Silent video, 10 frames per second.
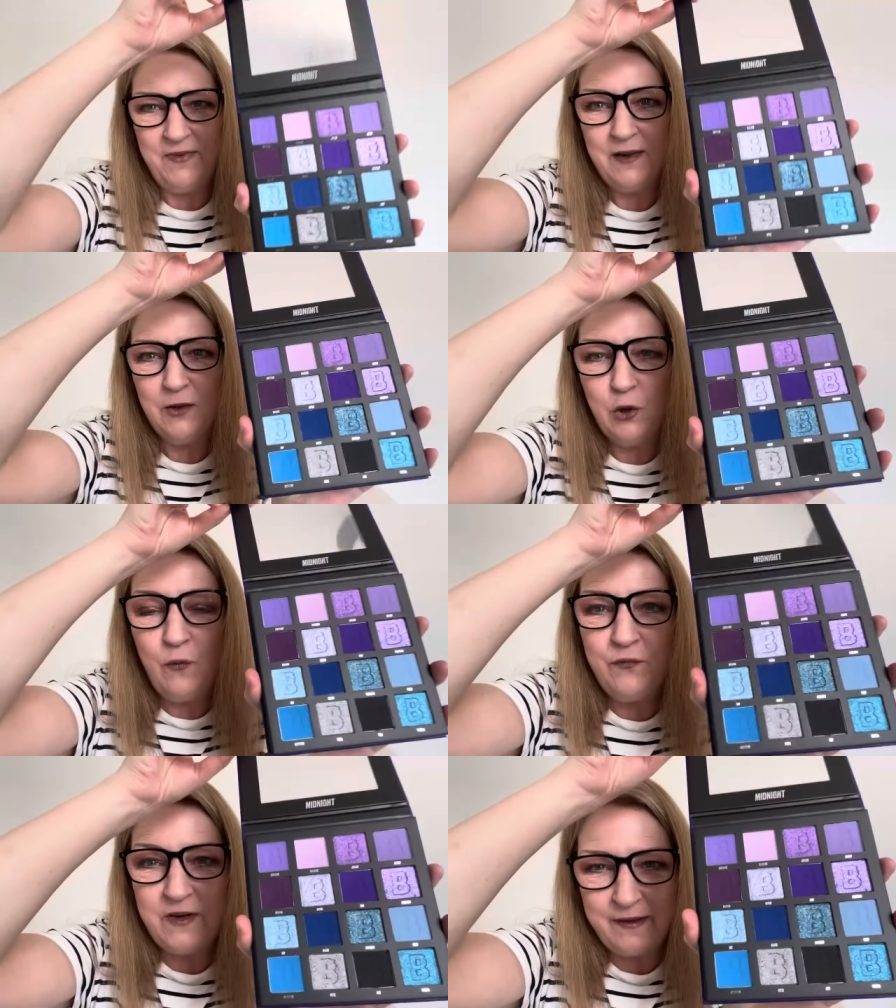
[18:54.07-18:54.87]

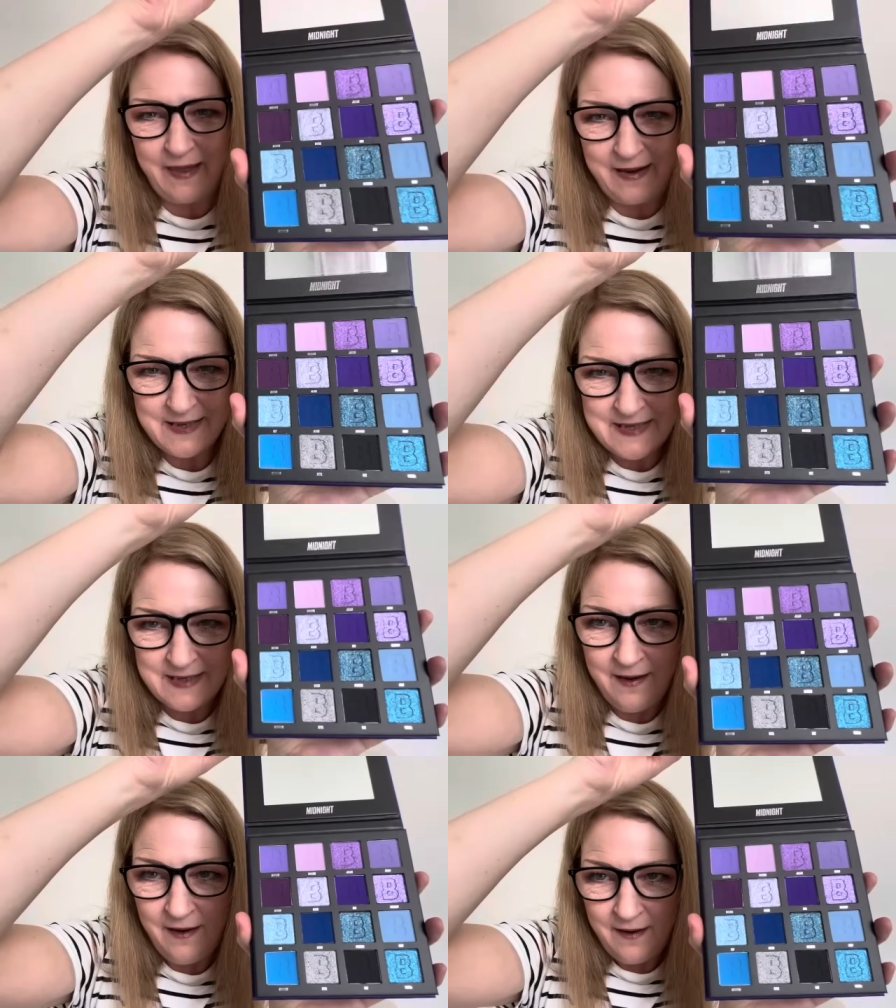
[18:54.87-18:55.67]
loved this.
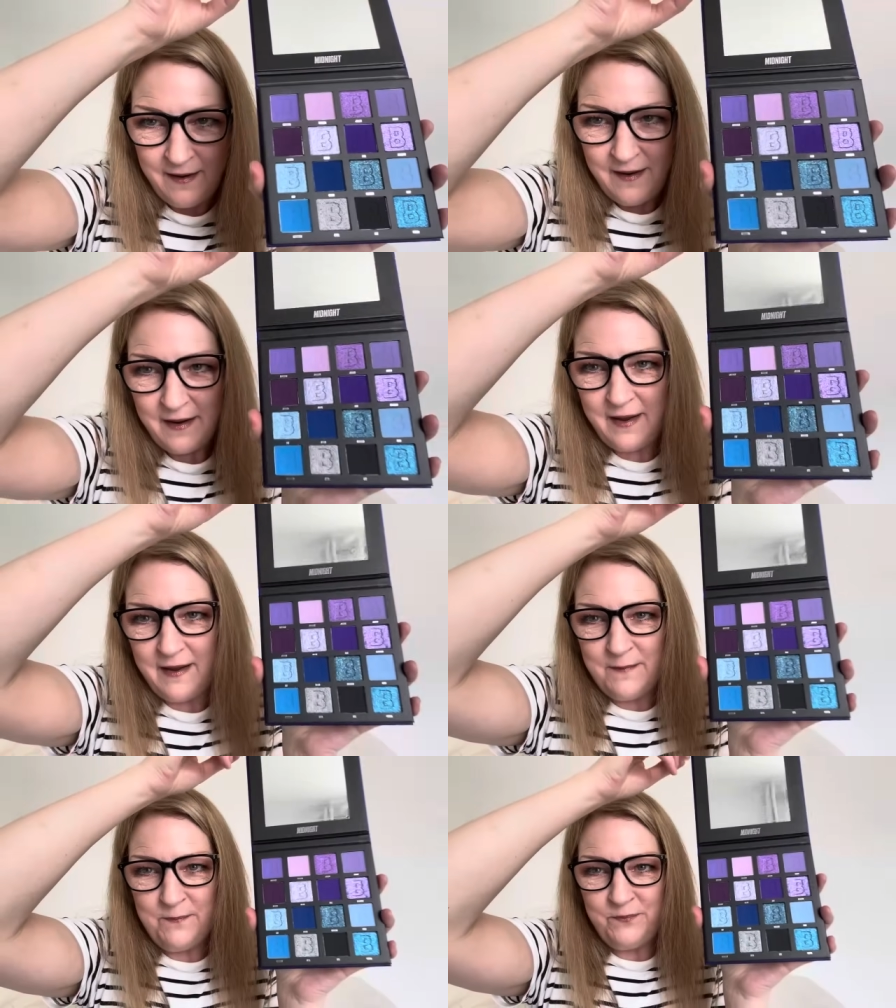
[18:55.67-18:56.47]

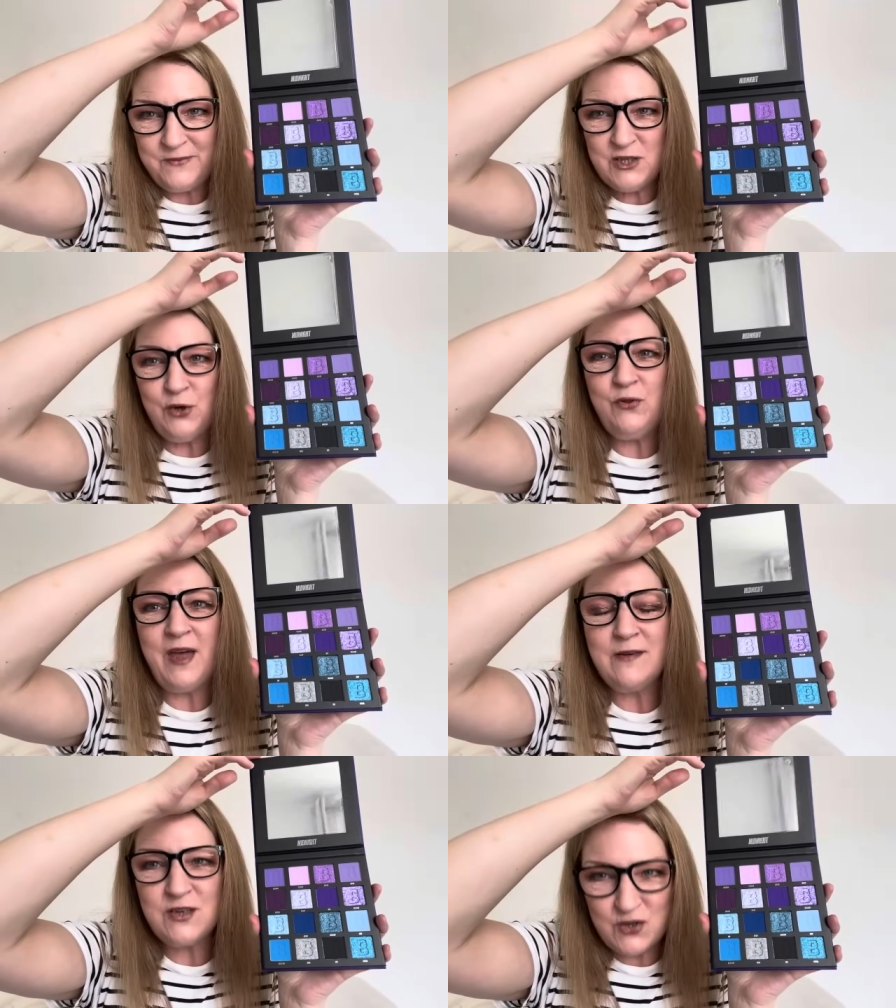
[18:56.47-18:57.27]
Um,
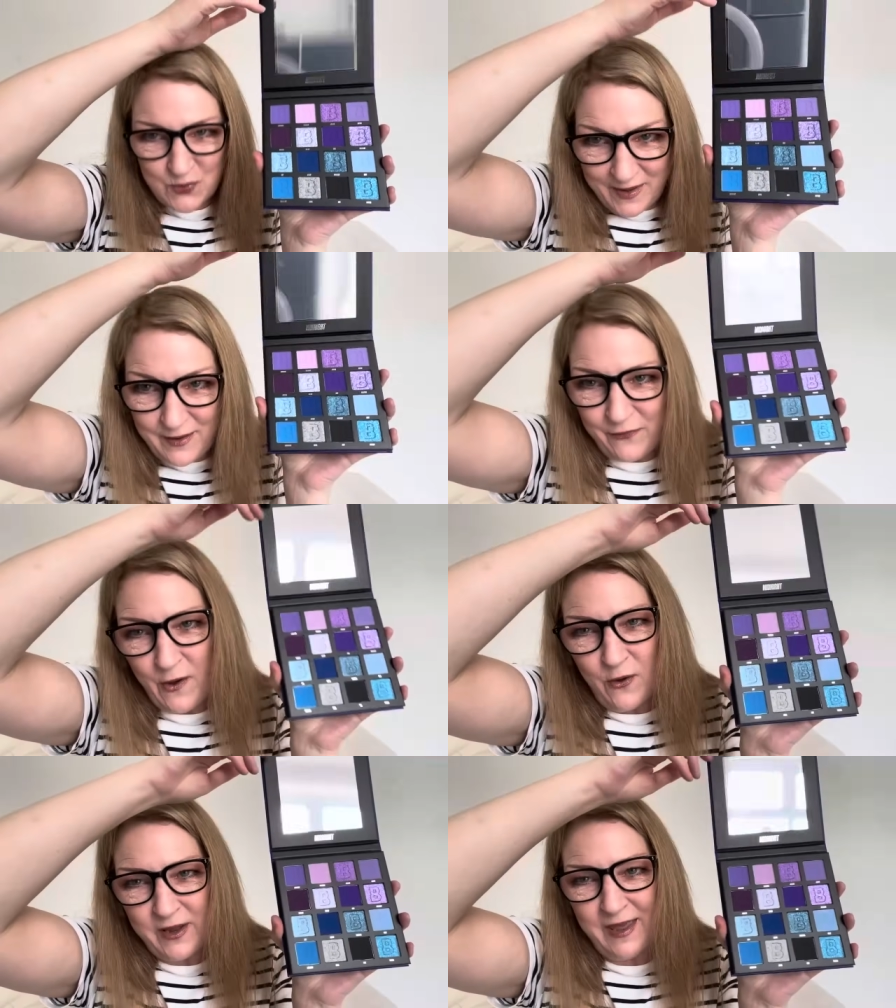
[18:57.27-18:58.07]

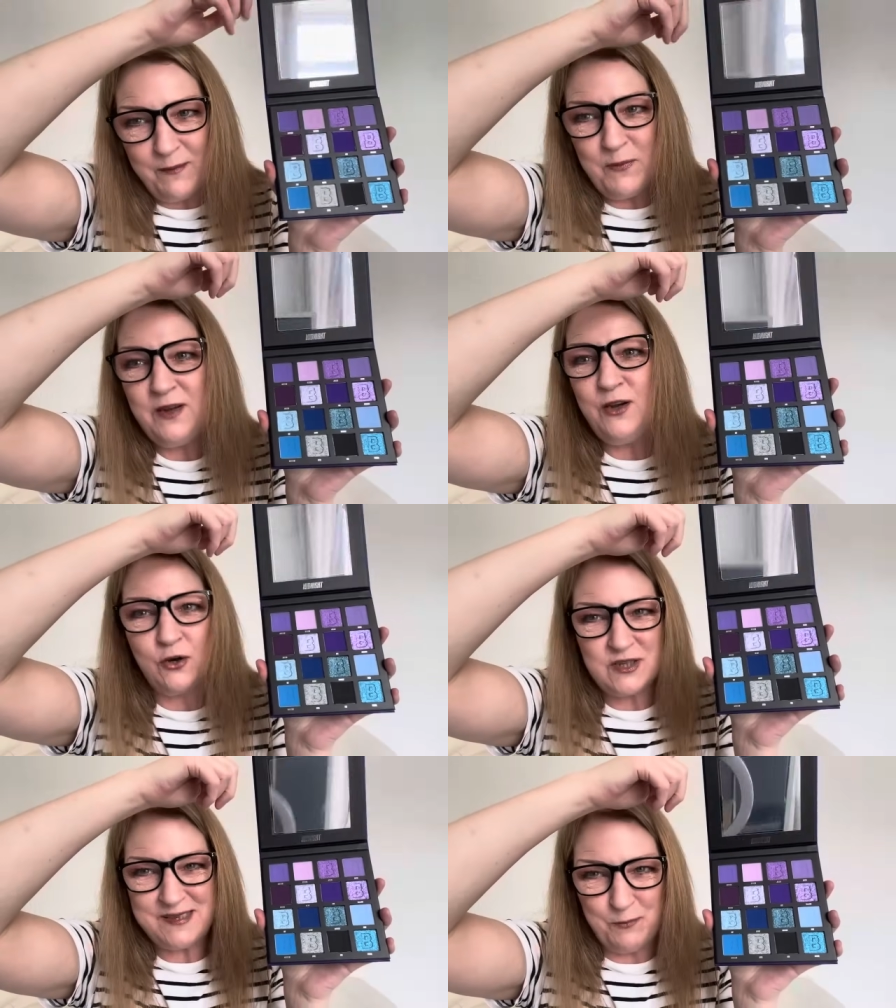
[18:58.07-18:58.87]
2024 Kim,
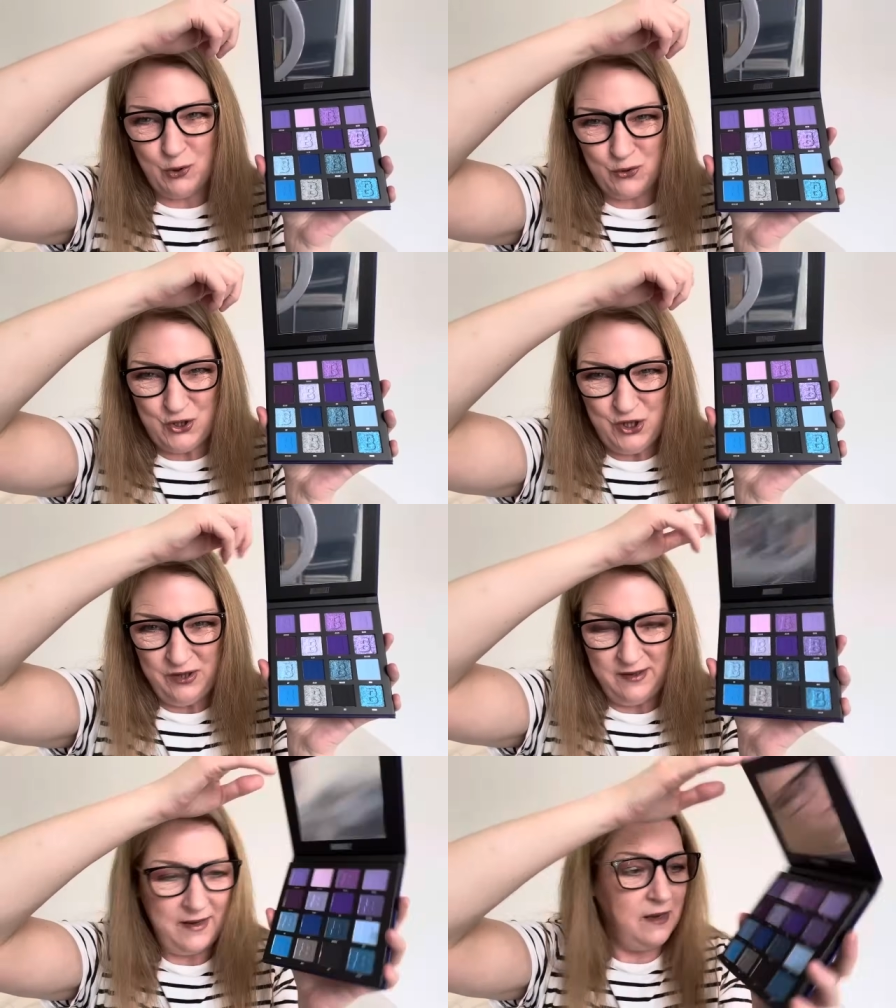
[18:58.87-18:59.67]
not so much.
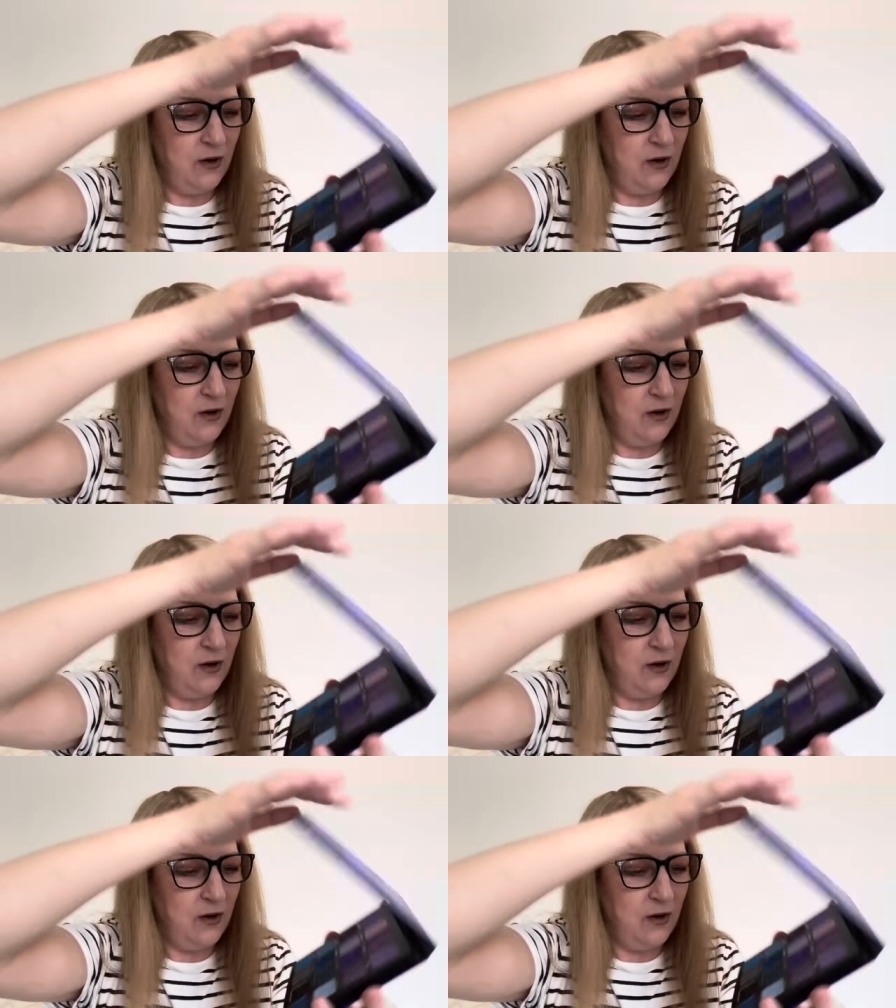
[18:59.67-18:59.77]
You